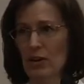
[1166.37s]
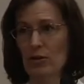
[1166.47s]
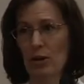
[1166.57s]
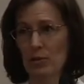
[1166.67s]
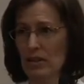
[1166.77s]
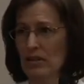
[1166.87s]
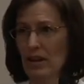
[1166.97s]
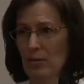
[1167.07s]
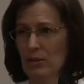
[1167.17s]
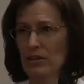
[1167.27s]
without being
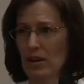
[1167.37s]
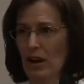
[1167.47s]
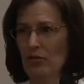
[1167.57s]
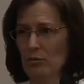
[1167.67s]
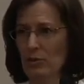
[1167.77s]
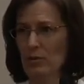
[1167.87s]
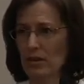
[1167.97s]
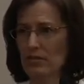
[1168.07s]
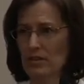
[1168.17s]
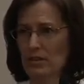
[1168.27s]
able to talk from your
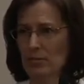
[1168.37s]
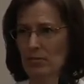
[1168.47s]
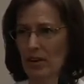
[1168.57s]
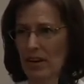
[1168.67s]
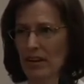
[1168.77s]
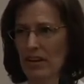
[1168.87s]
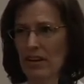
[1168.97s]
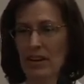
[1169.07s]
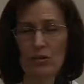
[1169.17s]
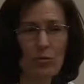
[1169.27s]
belief system, right?
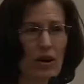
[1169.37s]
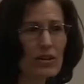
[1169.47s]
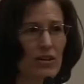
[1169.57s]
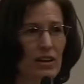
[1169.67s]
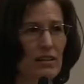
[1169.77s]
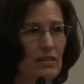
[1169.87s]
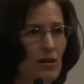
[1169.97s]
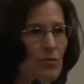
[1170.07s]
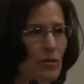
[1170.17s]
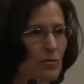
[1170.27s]
That's where all your ideas come
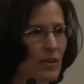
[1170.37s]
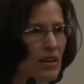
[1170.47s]
from.